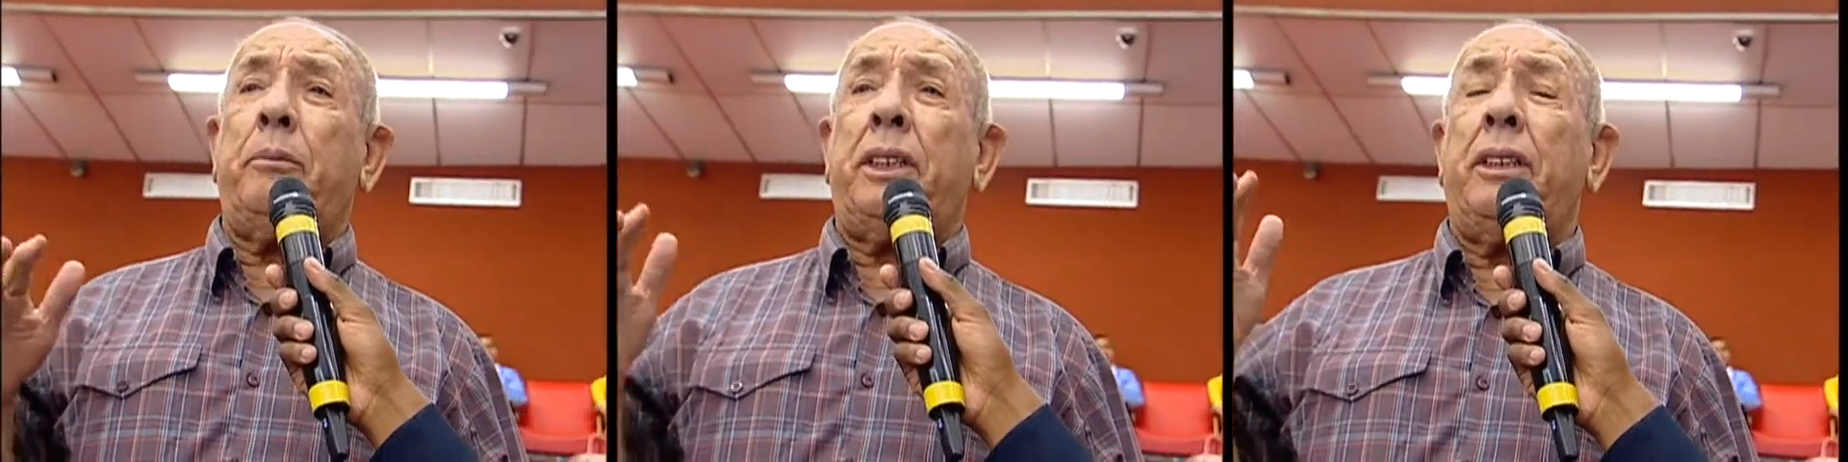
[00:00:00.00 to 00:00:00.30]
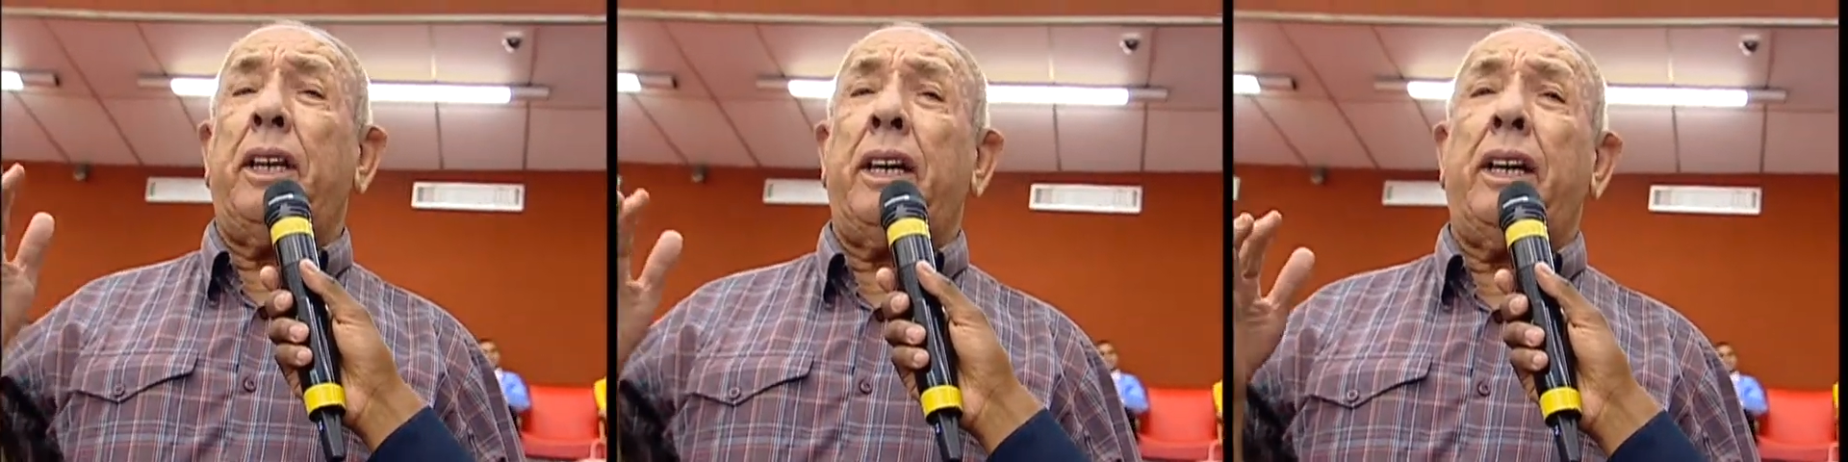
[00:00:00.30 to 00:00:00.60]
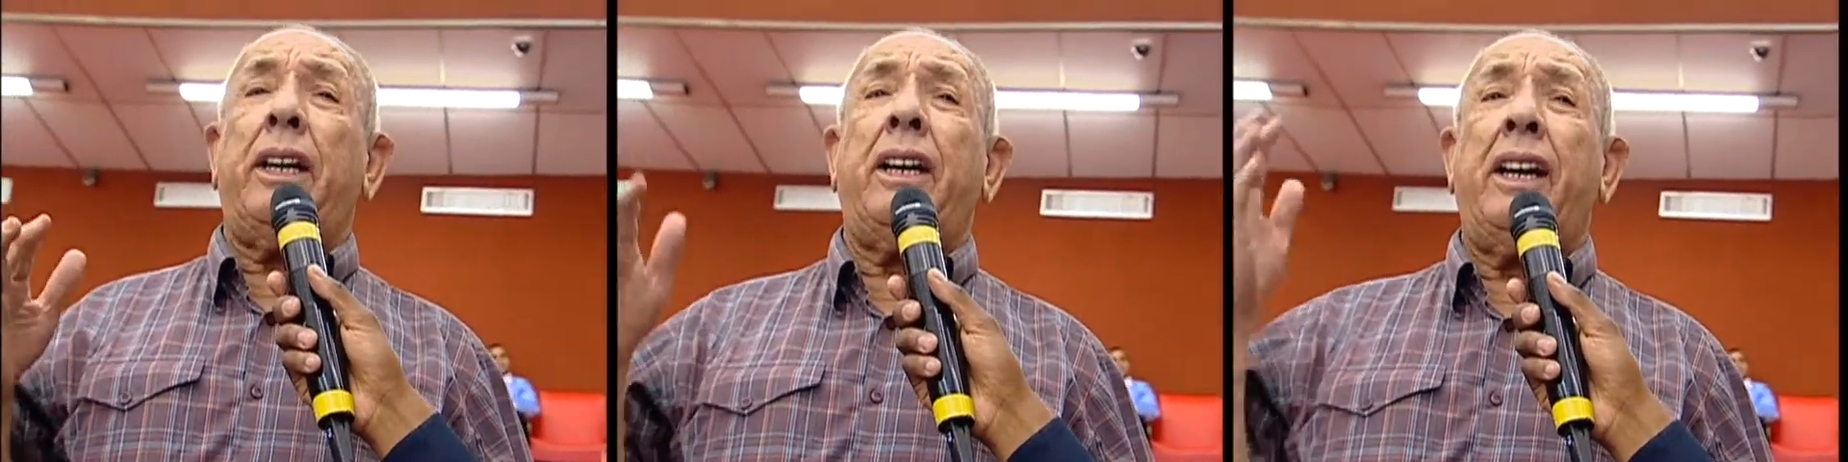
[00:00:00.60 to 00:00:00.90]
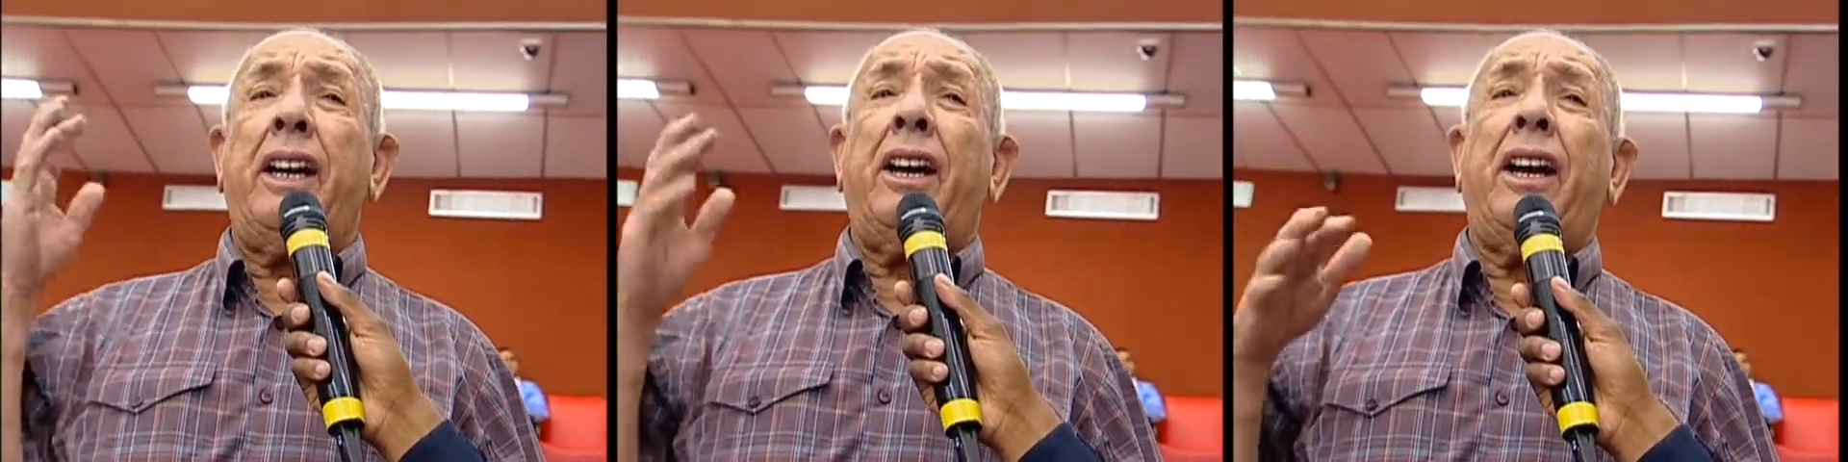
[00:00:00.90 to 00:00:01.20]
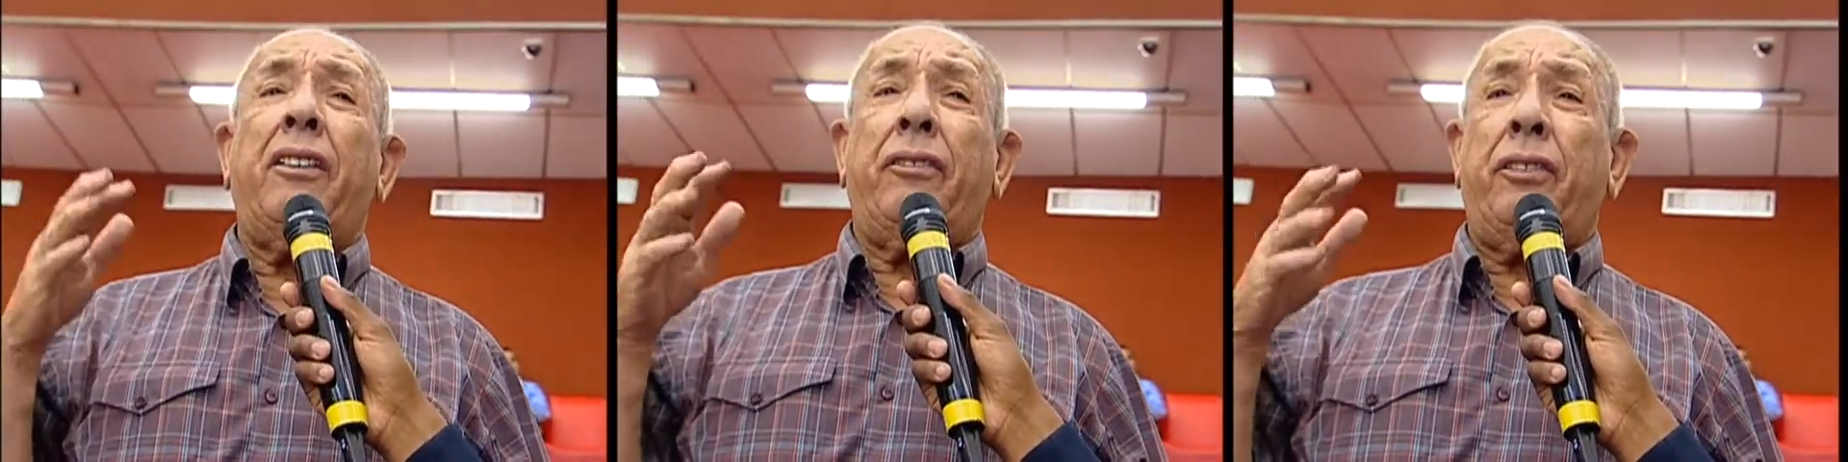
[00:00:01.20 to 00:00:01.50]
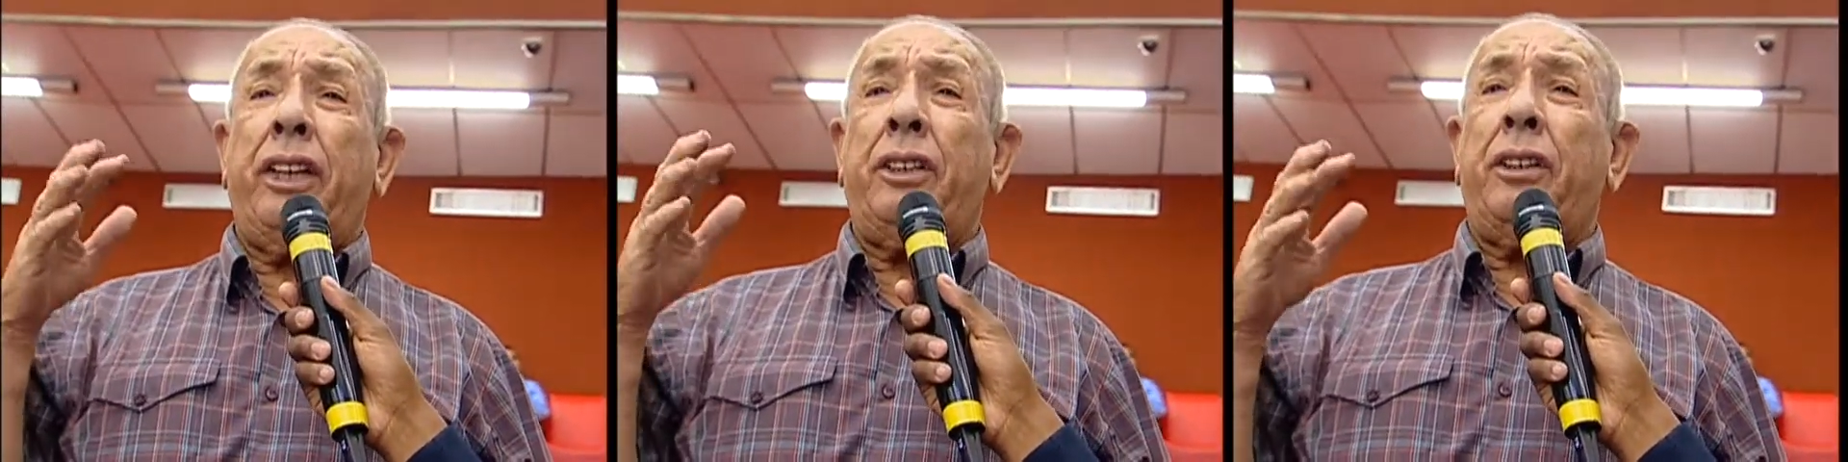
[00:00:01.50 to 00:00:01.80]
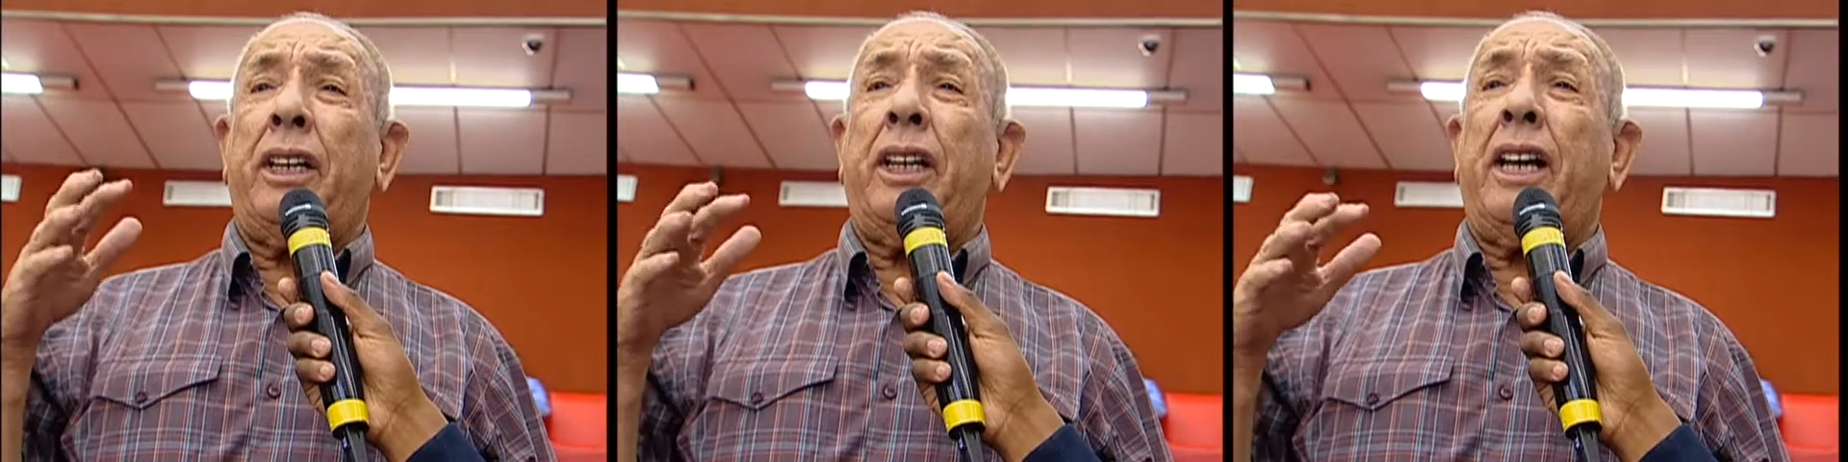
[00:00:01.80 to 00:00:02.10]
have a to,
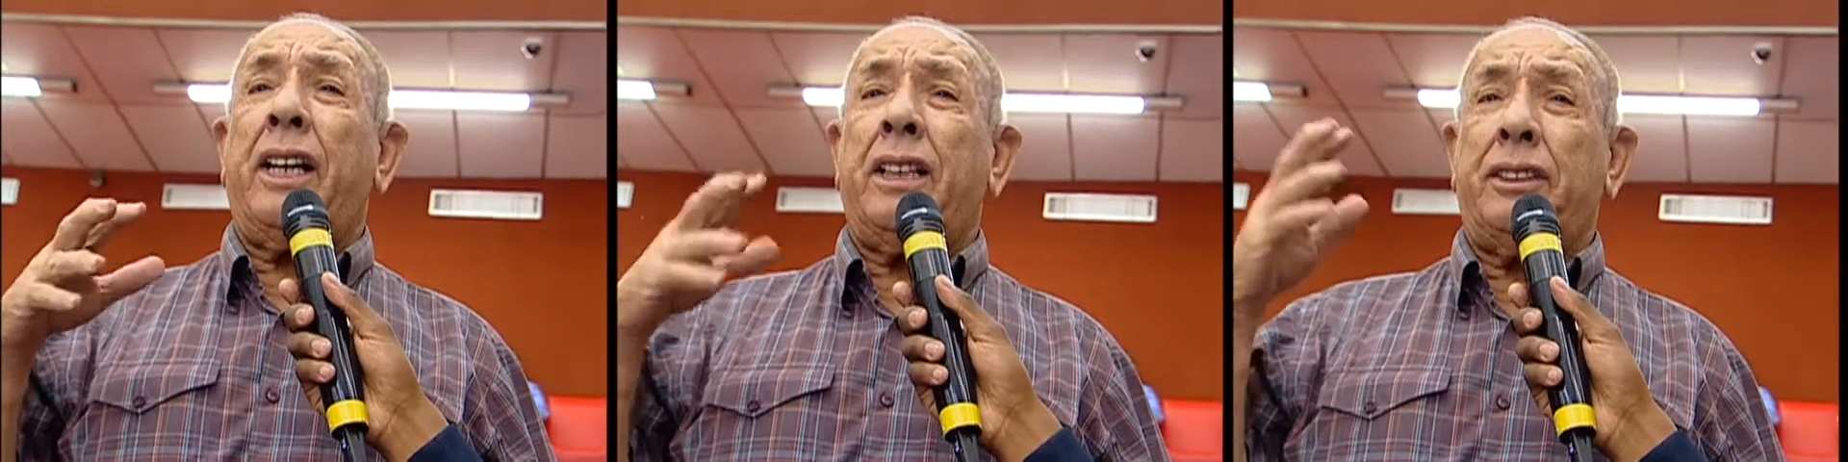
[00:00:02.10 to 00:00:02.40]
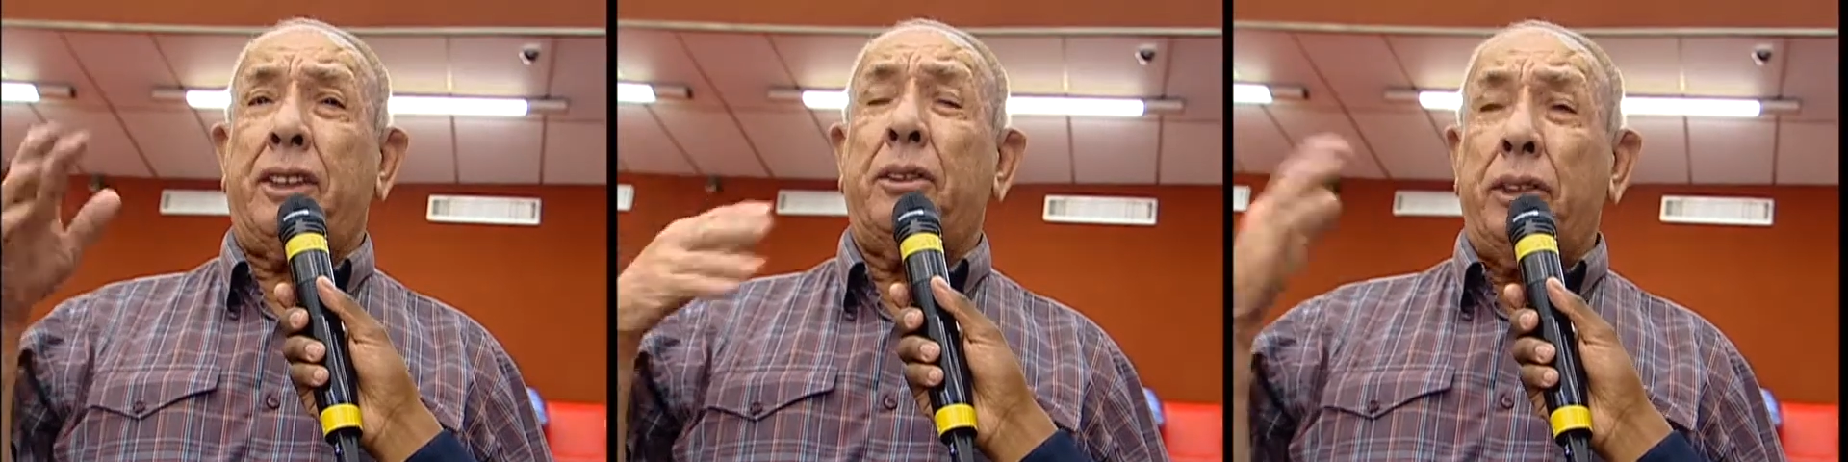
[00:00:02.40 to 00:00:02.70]
to have a